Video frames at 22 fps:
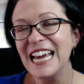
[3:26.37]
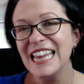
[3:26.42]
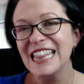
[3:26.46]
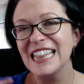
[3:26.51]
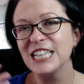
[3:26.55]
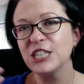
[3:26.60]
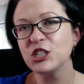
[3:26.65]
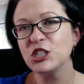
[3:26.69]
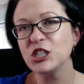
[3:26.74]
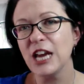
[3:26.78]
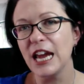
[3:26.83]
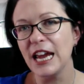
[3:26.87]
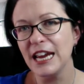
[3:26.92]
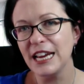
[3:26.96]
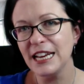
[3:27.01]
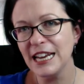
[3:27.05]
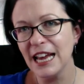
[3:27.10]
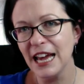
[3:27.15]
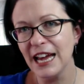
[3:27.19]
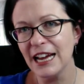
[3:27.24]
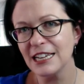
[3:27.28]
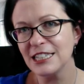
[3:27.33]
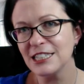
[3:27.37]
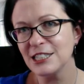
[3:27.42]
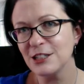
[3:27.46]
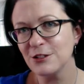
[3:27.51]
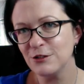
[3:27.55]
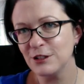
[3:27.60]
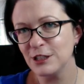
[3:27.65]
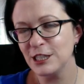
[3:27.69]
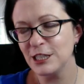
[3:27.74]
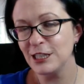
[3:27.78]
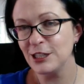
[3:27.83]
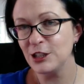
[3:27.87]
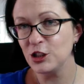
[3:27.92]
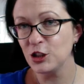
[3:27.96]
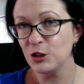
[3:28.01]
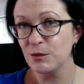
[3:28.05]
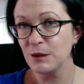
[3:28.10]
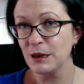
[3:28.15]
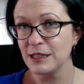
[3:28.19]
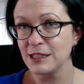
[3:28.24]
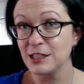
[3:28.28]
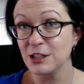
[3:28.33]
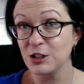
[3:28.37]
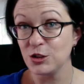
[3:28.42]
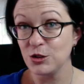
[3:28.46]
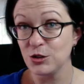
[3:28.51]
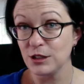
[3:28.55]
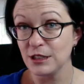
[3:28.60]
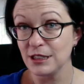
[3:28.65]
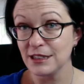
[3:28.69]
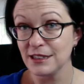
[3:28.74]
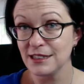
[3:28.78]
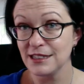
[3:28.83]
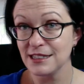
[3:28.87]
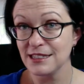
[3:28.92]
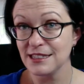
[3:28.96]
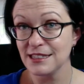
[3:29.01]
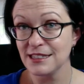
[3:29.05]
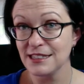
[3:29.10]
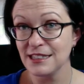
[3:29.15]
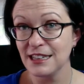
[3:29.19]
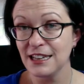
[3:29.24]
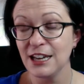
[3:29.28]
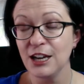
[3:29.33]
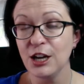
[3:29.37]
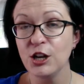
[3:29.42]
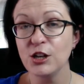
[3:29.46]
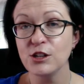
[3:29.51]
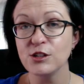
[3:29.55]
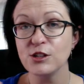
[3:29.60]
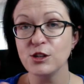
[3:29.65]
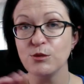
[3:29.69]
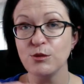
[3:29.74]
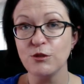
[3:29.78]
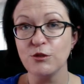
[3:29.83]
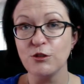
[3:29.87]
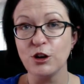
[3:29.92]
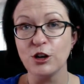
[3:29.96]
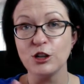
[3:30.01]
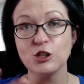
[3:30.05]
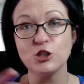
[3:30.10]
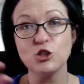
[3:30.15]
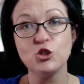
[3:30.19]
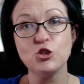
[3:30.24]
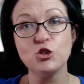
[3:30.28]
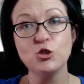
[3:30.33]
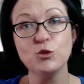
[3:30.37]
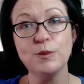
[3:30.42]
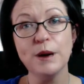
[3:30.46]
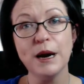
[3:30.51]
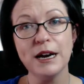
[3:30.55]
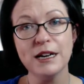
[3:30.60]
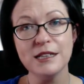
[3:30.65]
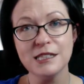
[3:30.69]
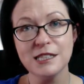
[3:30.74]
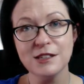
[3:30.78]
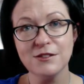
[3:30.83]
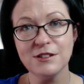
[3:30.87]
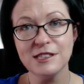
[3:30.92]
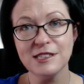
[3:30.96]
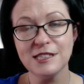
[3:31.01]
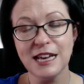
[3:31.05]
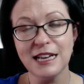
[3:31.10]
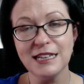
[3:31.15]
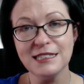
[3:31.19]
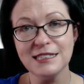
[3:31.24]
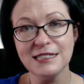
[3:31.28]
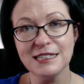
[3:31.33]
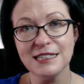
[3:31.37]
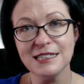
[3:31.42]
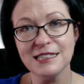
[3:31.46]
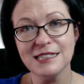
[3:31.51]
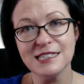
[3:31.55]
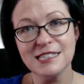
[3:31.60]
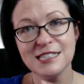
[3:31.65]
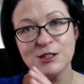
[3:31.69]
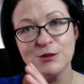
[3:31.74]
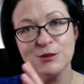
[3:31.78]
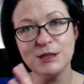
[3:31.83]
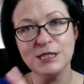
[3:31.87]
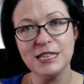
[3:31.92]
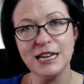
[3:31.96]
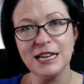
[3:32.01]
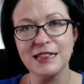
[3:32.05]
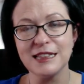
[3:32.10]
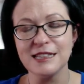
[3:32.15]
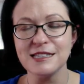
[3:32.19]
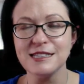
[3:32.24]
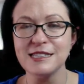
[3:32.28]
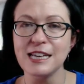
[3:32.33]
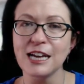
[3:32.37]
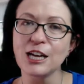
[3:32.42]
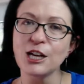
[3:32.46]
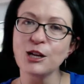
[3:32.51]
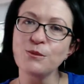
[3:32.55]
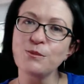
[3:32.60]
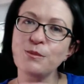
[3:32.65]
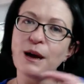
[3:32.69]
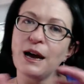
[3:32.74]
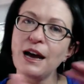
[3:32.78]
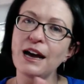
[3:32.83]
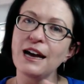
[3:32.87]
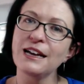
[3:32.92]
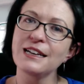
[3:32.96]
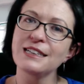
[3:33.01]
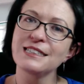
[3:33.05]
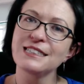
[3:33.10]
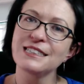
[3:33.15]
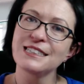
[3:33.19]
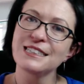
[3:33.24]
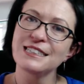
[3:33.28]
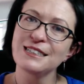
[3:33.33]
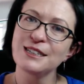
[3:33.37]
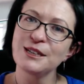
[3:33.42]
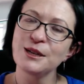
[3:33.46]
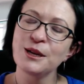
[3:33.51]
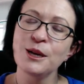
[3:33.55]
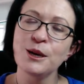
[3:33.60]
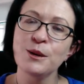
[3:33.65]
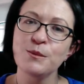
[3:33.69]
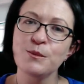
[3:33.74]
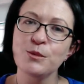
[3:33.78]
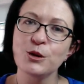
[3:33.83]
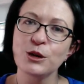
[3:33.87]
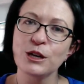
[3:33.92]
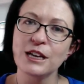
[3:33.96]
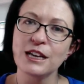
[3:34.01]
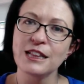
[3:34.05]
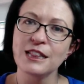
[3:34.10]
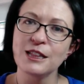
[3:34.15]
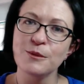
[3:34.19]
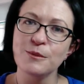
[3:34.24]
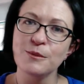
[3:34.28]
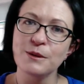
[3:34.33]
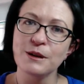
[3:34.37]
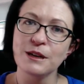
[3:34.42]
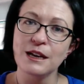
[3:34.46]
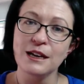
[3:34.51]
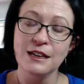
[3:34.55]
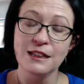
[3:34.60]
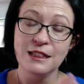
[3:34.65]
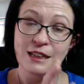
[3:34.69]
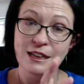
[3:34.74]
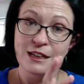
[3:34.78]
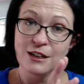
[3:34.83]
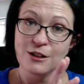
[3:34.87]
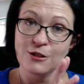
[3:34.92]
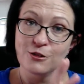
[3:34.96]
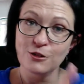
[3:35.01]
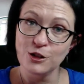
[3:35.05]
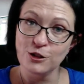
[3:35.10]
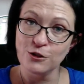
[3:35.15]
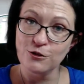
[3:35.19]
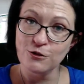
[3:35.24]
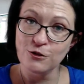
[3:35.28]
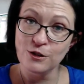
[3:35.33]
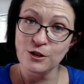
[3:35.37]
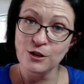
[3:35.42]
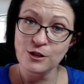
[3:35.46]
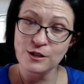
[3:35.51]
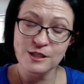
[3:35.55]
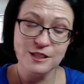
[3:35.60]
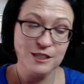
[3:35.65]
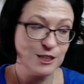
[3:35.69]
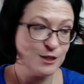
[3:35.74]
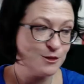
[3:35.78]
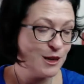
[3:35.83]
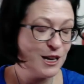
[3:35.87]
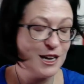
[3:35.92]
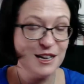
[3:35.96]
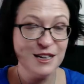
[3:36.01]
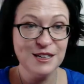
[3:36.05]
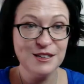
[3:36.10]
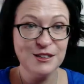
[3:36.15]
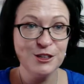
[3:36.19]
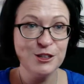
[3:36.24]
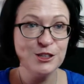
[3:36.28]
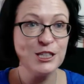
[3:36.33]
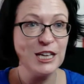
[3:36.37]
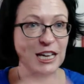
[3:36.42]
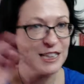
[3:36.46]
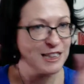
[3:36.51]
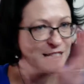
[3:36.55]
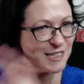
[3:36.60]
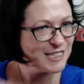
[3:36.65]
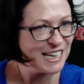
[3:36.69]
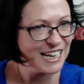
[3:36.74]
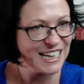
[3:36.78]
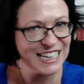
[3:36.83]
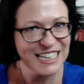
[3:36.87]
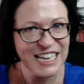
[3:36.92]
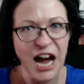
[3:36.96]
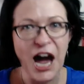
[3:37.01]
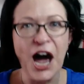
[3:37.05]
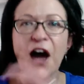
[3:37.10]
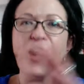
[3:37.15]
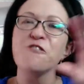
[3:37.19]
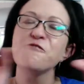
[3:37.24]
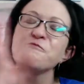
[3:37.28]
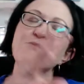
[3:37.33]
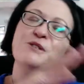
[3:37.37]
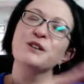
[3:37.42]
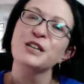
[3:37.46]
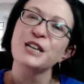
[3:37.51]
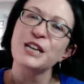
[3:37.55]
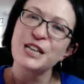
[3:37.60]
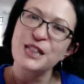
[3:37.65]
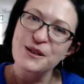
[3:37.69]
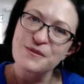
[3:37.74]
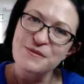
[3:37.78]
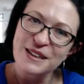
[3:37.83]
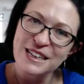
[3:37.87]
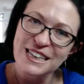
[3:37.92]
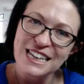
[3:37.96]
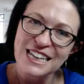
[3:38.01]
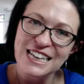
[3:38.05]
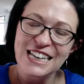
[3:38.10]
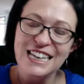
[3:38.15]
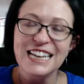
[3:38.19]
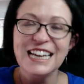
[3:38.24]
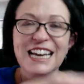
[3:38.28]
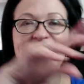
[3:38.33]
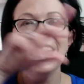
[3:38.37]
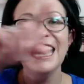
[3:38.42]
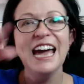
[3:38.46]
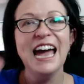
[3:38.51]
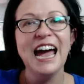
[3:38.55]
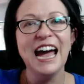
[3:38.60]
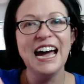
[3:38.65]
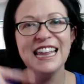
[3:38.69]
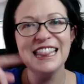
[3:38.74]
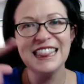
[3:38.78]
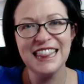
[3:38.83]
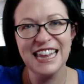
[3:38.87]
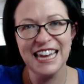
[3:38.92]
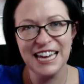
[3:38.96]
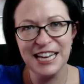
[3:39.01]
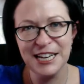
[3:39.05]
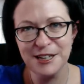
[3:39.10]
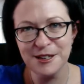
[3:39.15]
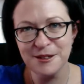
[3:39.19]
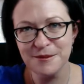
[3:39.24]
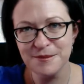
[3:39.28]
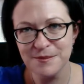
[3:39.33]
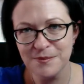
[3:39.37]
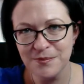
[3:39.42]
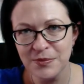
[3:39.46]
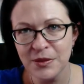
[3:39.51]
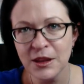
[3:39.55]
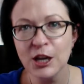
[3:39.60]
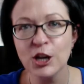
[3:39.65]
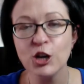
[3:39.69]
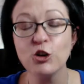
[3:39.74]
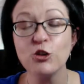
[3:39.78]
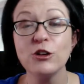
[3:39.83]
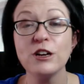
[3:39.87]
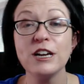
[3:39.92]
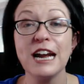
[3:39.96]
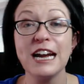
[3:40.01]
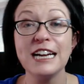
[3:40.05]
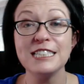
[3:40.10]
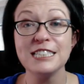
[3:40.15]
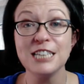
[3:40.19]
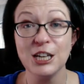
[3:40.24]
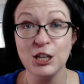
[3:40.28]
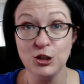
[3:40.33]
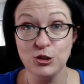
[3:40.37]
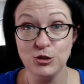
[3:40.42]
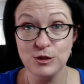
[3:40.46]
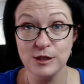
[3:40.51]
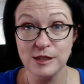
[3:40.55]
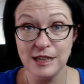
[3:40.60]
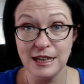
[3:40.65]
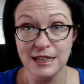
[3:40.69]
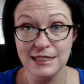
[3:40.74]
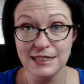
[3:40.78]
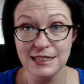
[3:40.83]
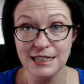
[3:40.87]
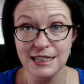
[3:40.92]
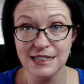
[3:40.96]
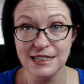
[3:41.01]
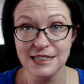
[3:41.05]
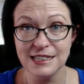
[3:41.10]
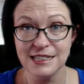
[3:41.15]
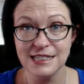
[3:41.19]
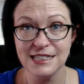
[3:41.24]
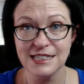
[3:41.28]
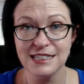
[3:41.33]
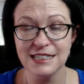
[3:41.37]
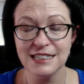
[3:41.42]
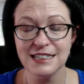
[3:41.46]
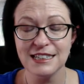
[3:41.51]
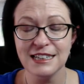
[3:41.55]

the chain activity to my students. So we've got two parts of a sentence. We take the second part, put it in the first. You take the second half, put it in the beginning, and then create a new sentence.